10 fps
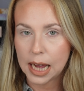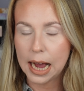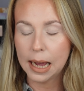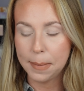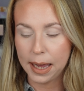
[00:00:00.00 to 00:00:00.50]

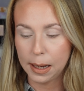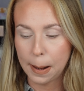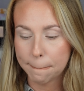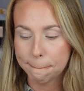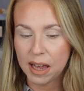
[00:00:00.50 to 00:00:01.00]
I mean,
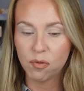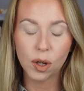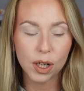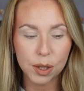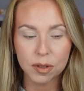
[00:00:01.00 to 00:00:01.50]
if we're
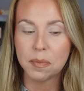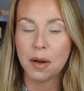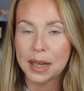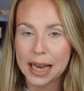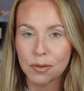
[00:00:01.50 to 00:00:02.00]
going to do a
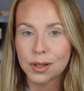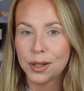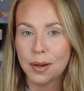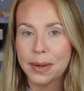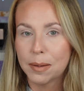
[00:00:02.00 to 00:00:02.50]
smoky eye, we're going
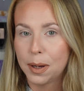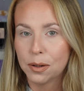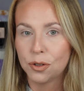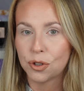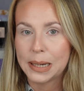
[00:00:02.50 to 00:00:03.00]
to do it big,
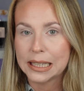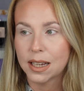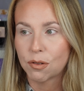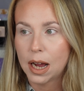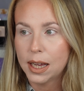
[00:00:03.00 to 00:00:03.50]
bold and
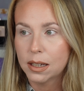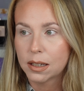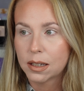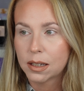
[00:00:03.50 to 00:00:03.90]
dramatic, right?